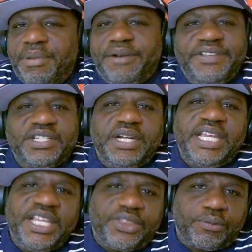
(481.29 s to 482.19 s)
But if he's going to
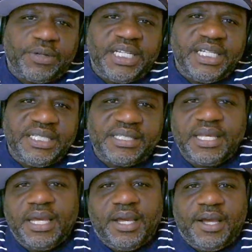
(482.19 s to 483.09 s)
hit threes,
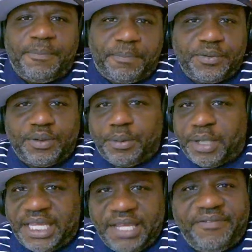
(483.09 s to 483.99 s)

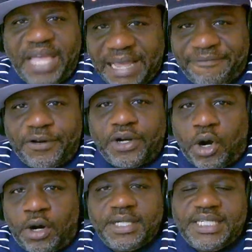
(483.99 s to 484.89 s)
give effort
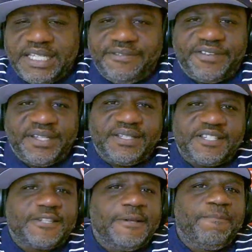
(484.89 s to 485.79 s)
on
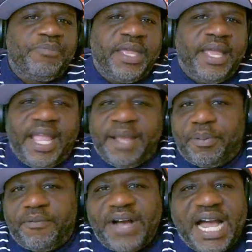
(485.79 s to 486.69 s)
defense, and
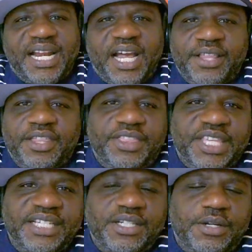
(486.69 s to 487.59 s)
provide other
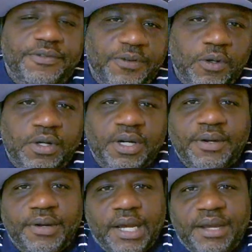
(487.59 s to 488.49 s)
things on the floor,
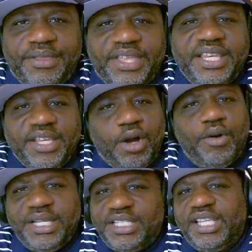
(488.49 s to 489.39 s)
then, yo,
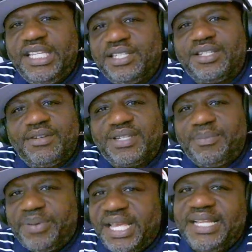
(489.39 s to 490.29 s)
he deserves some
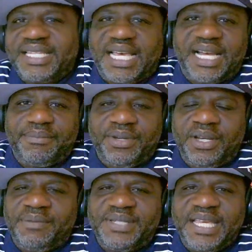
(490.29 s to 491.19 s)
playing time. You know
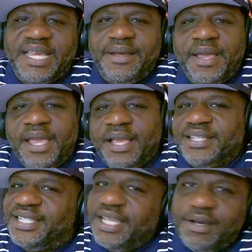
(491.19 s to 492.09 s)
what I'm saying?
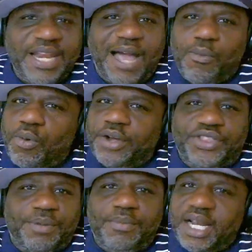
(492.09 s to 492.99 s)
Still not worth
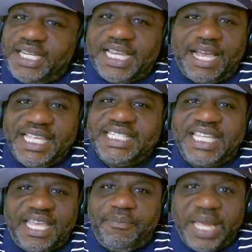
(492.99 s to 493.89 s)
the money that he's
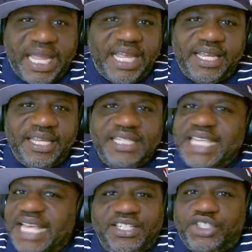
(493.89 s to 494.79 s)
getting paid. He
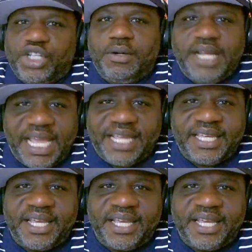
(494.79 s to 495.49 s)
hasn't shown that yet.